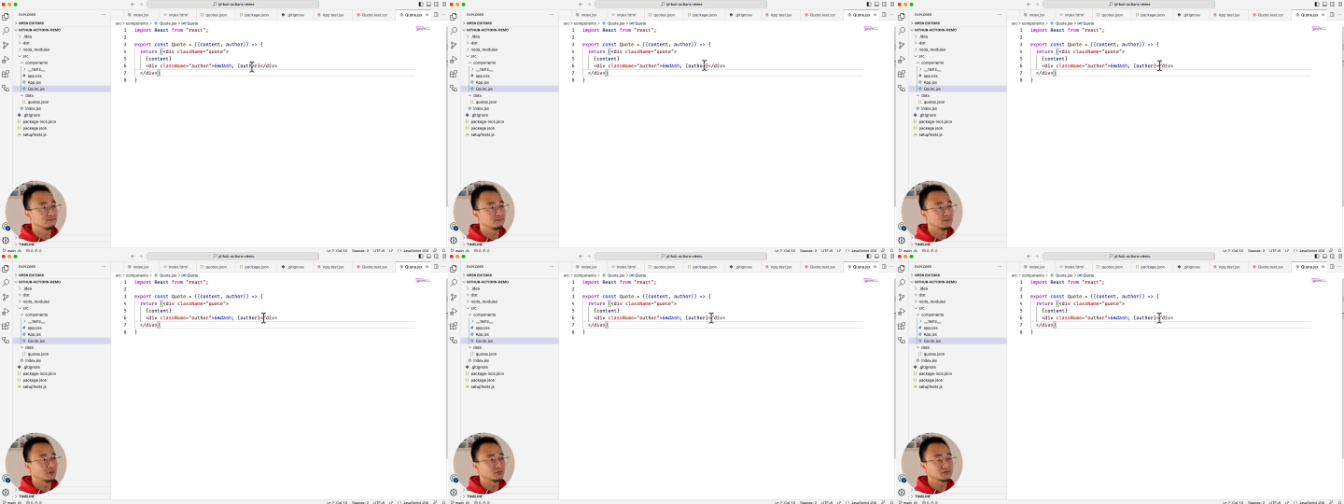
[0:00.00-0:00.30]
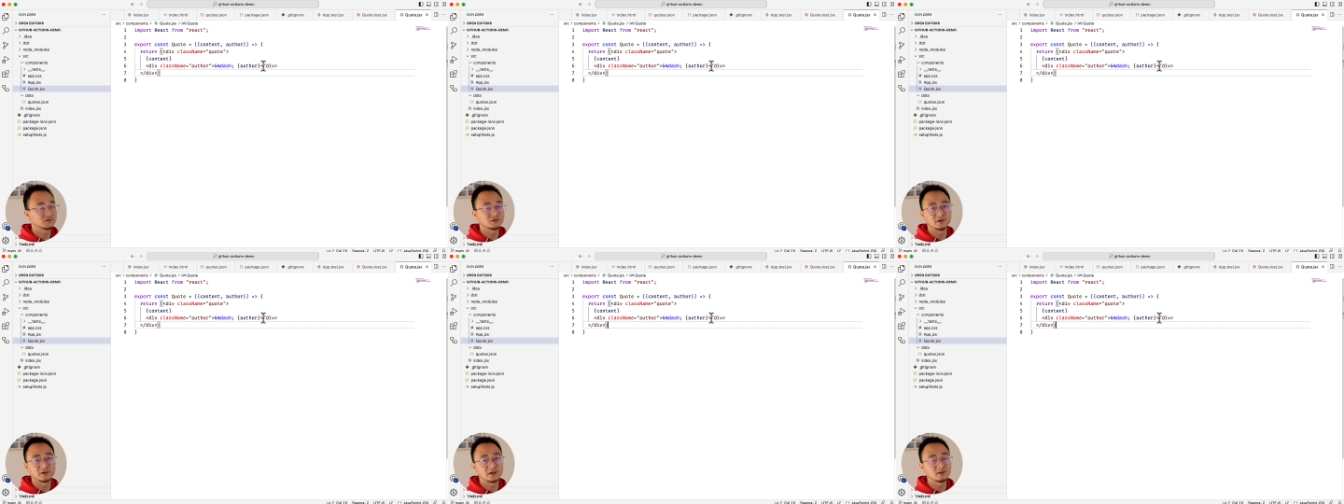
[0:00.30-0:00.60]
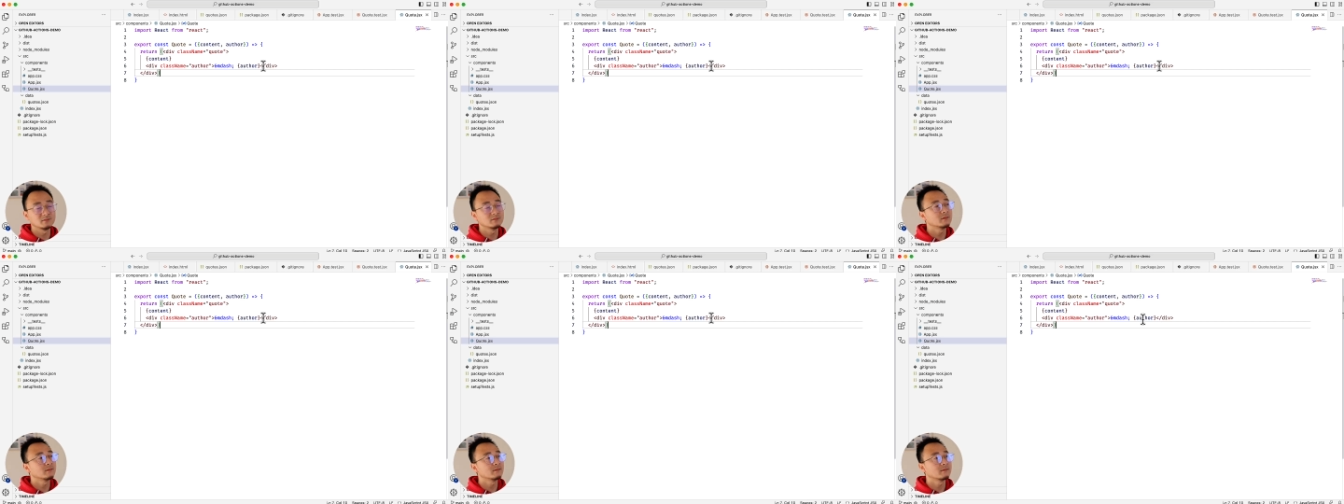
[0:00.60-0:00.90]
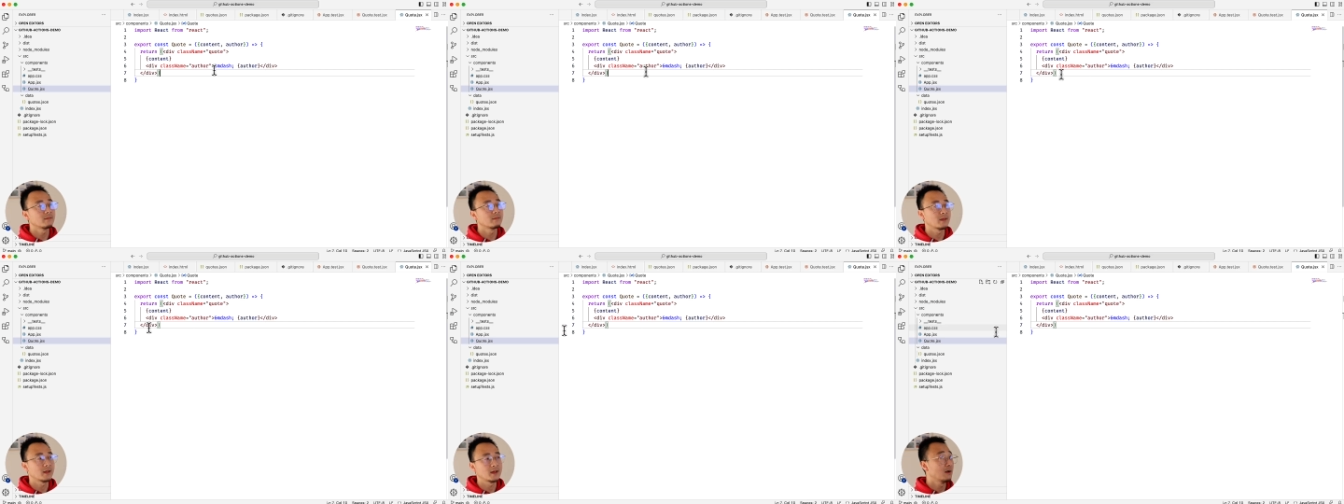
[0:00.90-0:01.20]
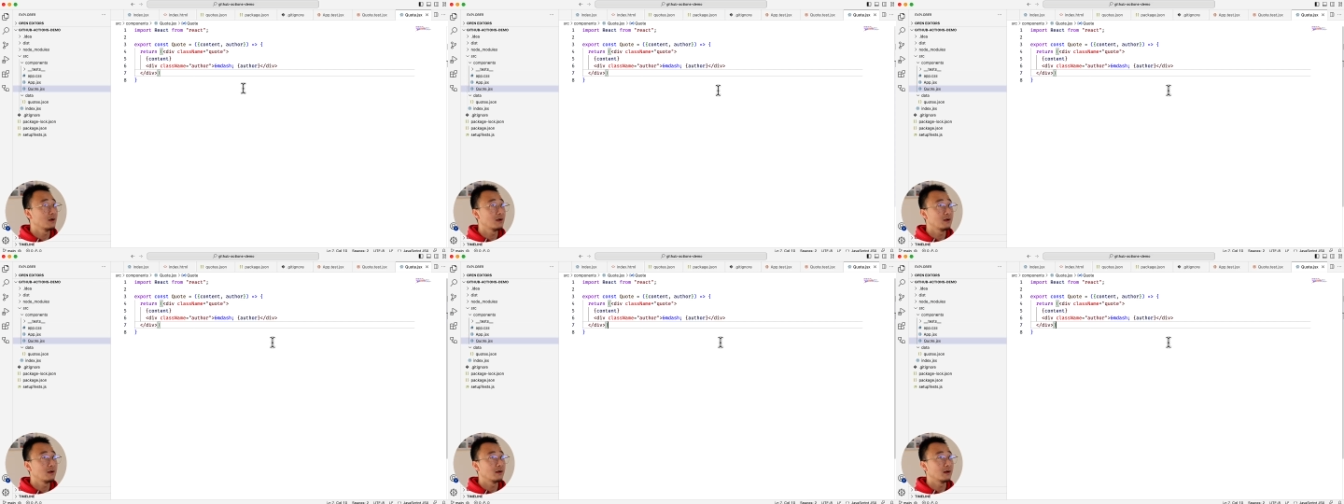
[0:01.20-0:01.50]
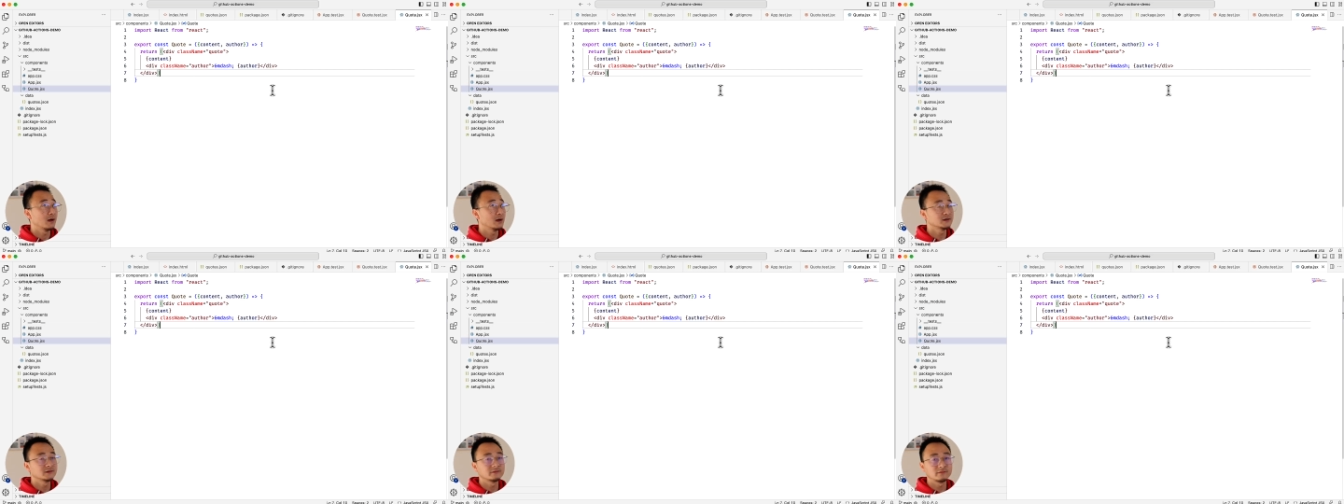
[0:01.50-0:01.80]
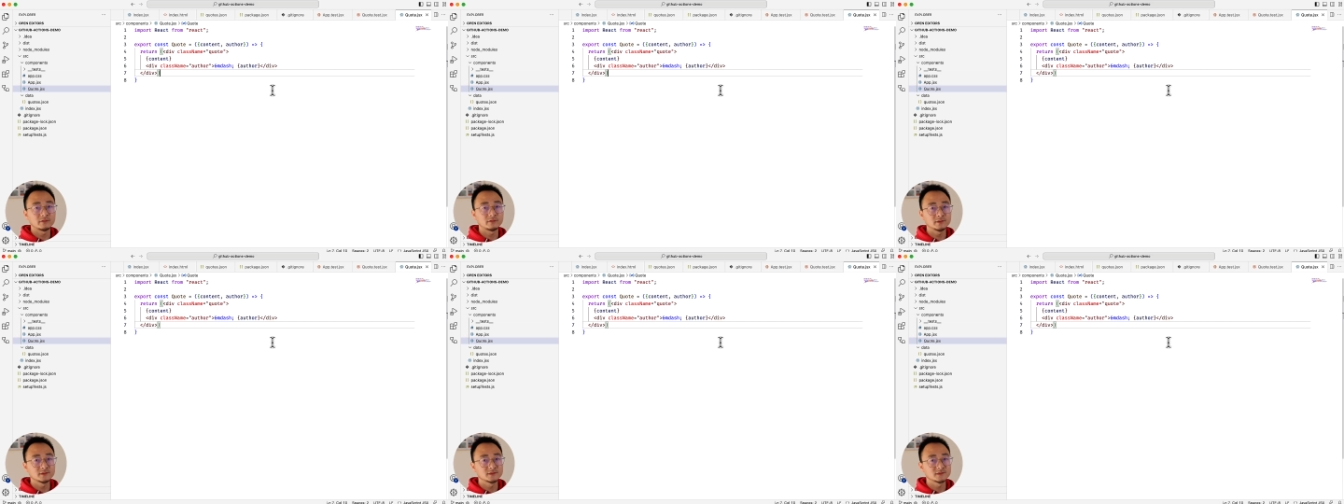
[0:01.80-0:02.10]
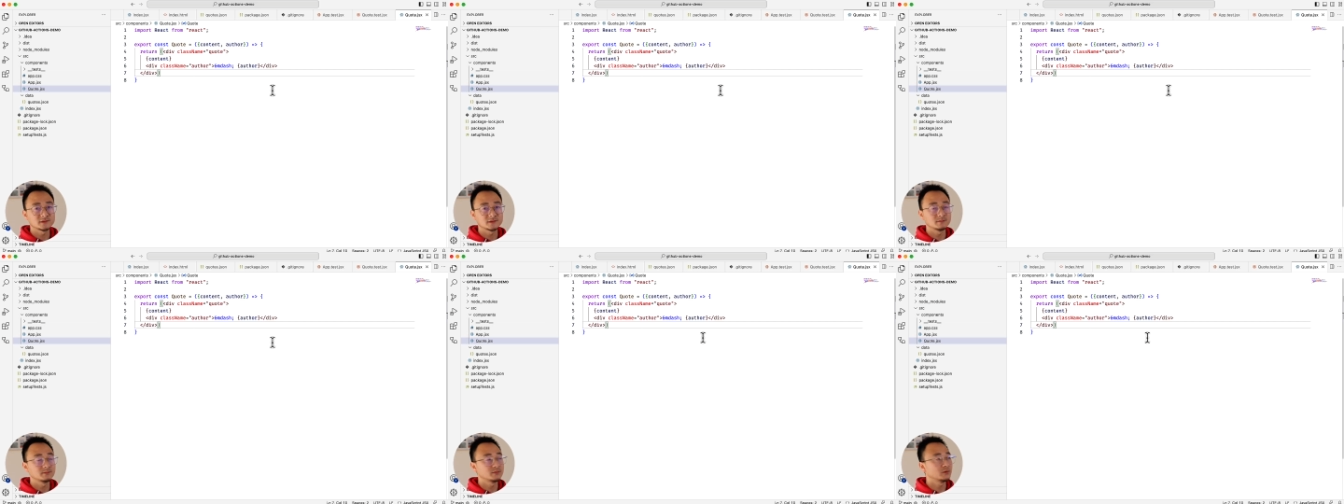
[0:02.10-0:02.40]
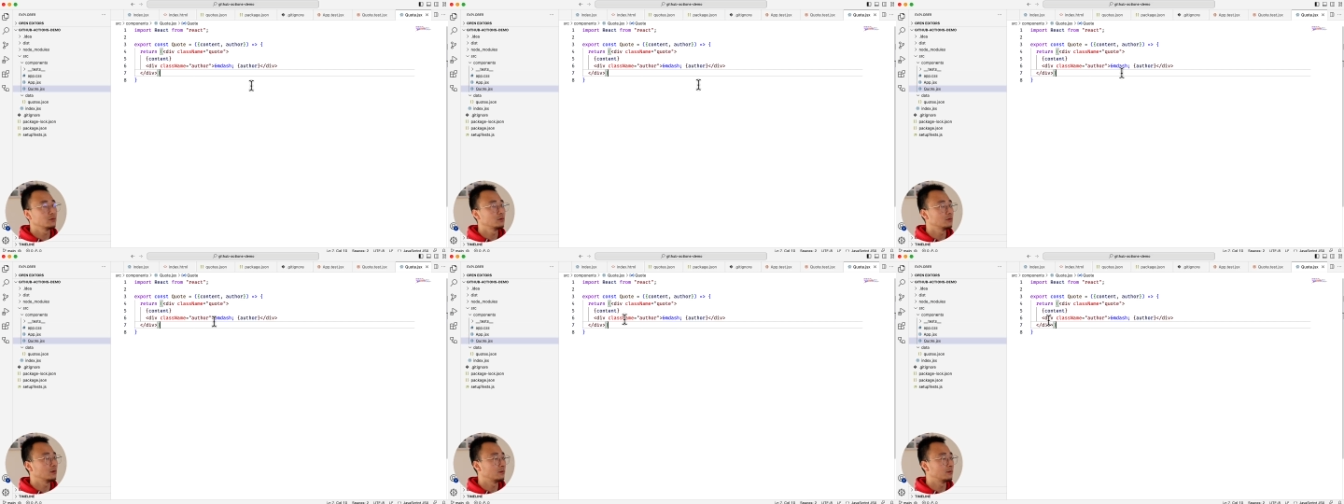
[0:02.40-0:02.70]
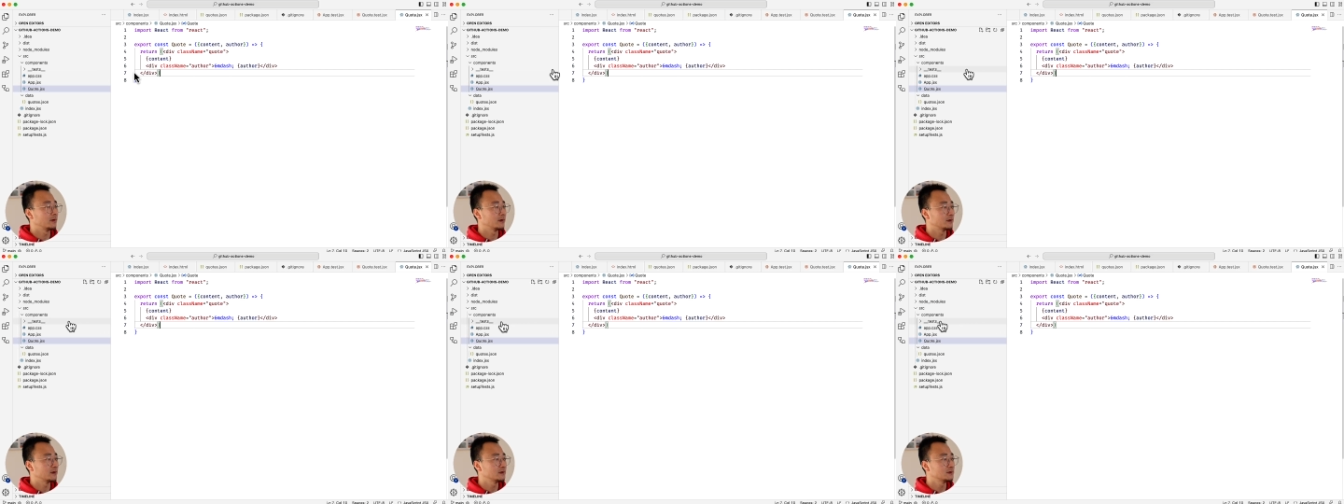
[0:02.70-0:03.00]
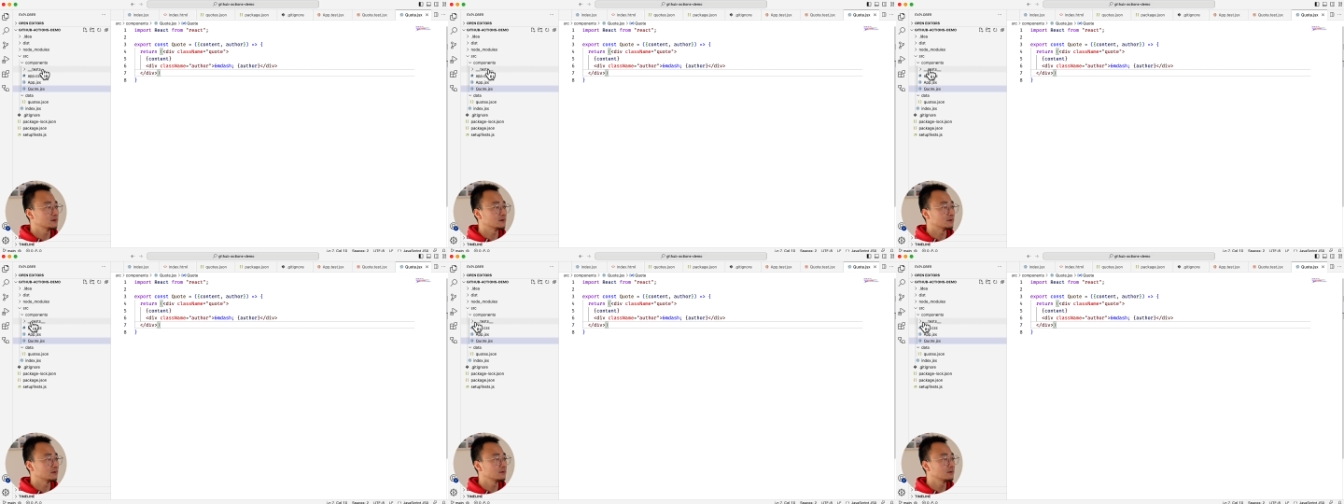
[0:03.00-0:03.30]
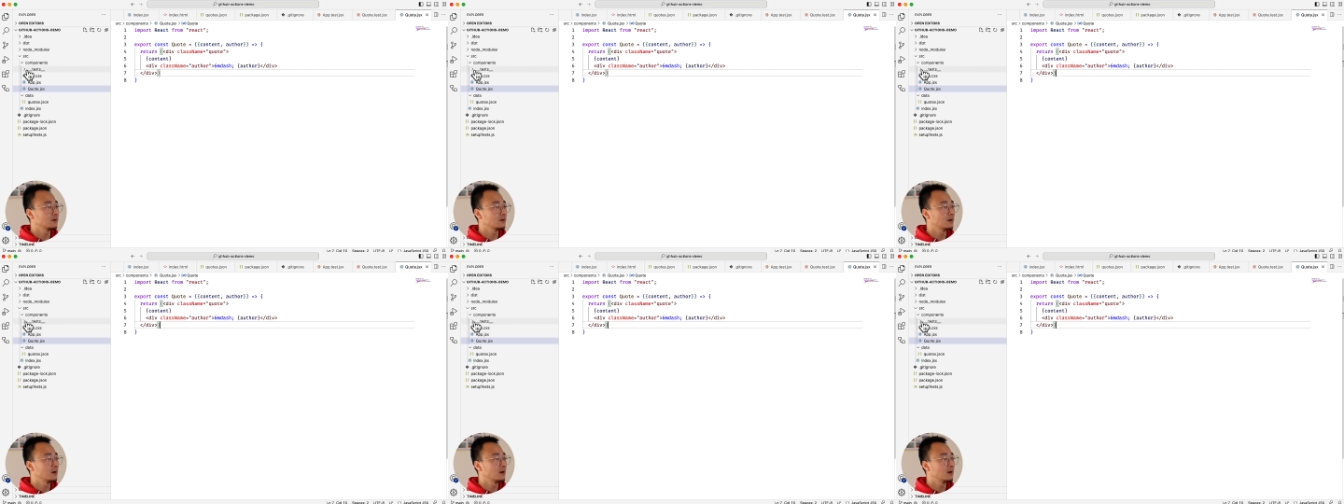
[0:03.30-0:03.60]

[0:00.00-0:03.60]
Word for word: author name. It's a very simple application,